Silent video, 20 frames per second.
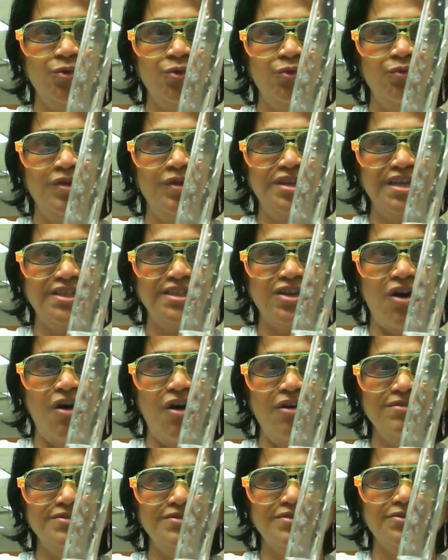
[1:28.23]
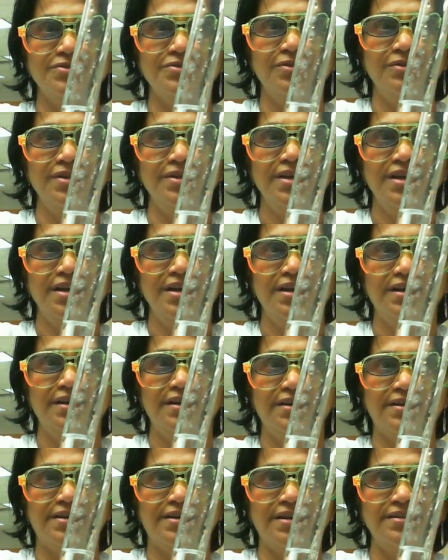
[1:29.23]
which is also
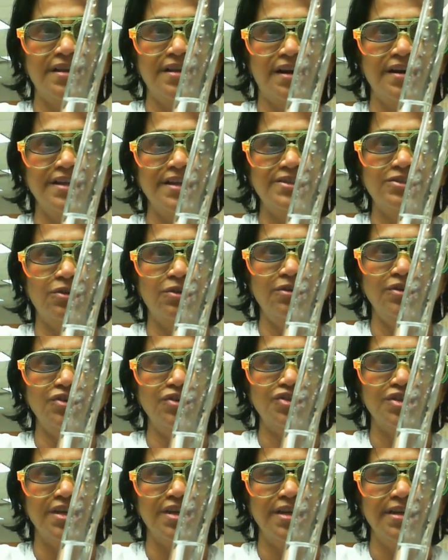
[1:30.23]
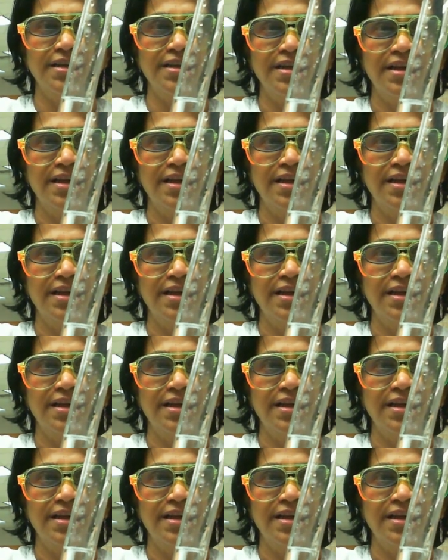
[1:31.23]
a colorless solution,